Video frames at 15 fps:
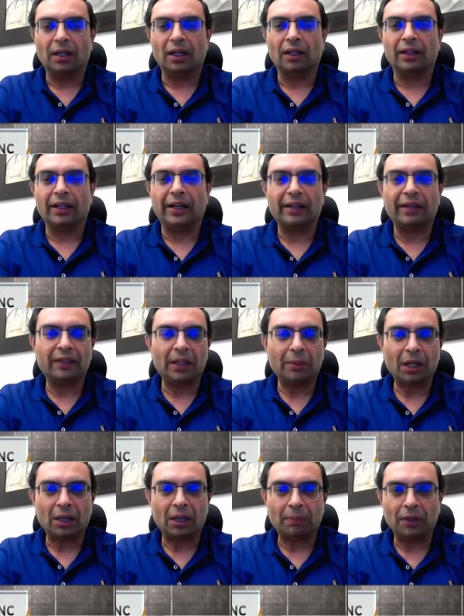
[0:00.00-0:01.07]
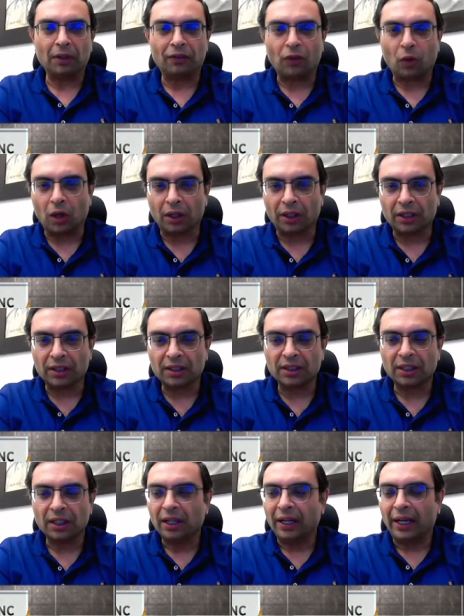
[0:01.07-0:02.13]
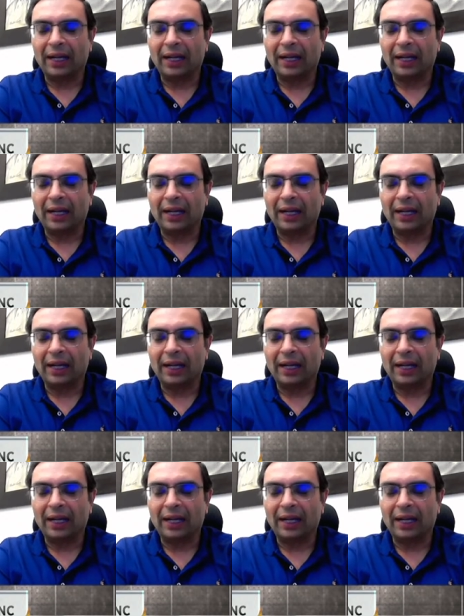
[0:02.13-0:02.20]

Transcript: Uh, they give them a couple of quarters